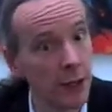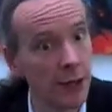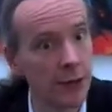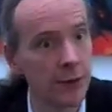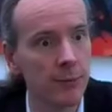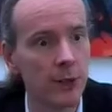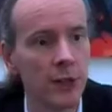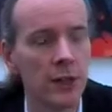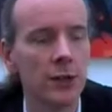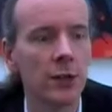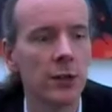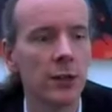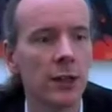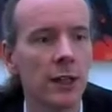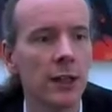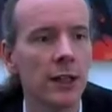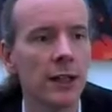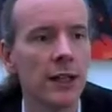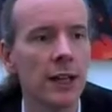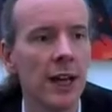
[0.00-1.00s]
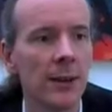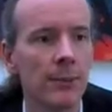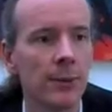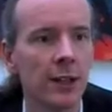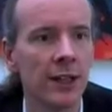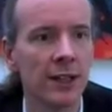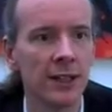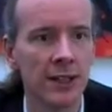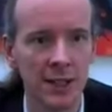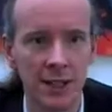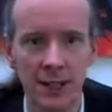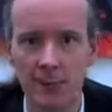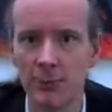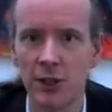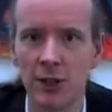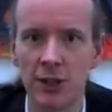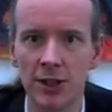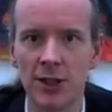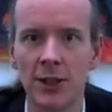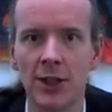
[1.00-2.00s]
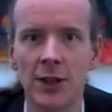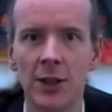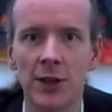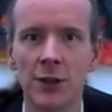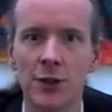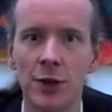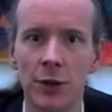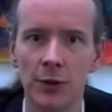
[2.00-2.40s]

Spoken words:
libraries are doing in enabling seamless sign-on.